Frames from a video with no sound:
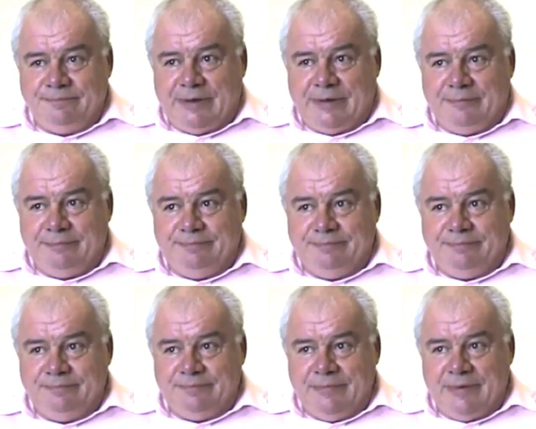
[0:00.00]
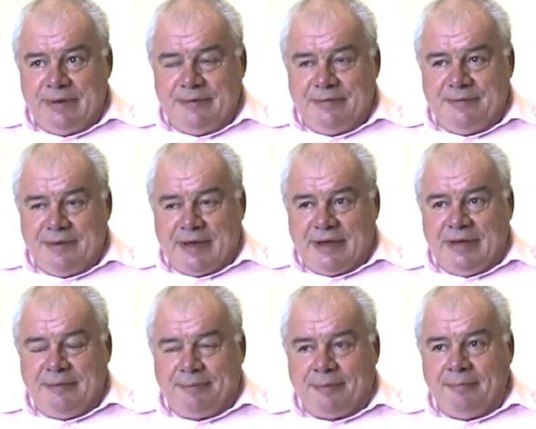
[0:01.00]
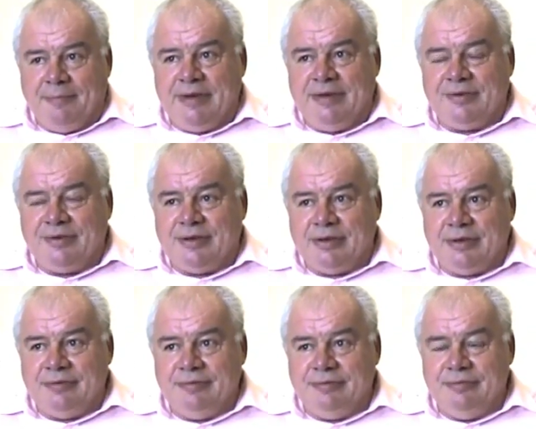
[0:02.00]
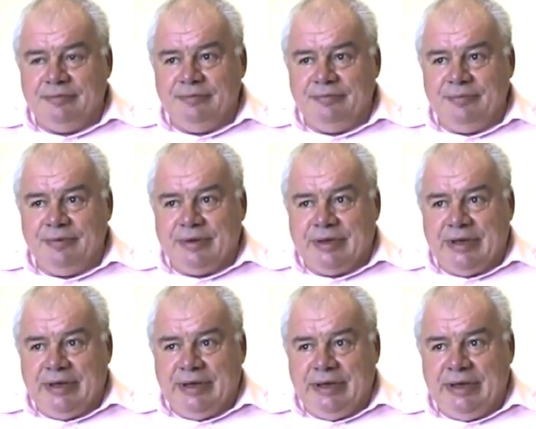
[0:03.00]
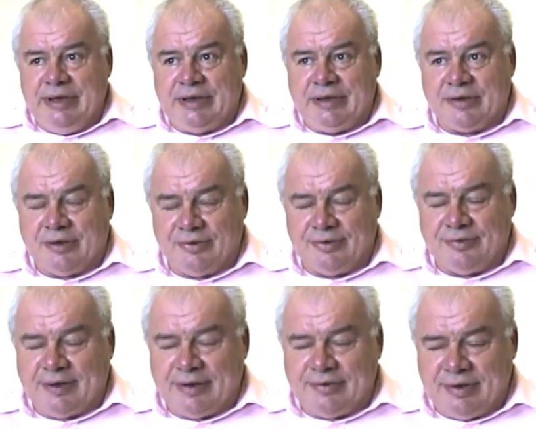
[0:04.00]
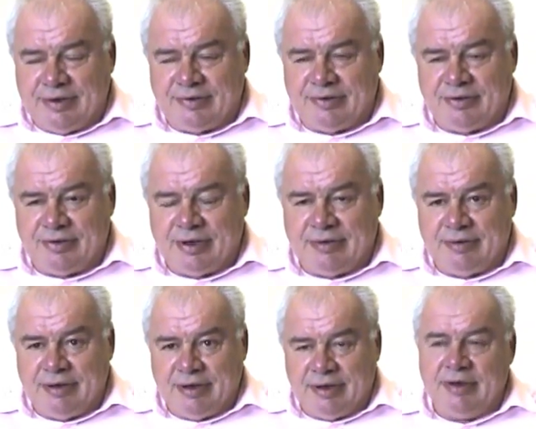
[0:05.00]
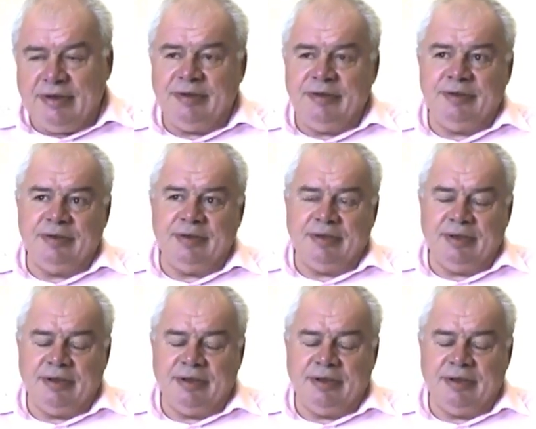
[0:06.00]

Well, I think the problem is that the cost of housing is such now in the island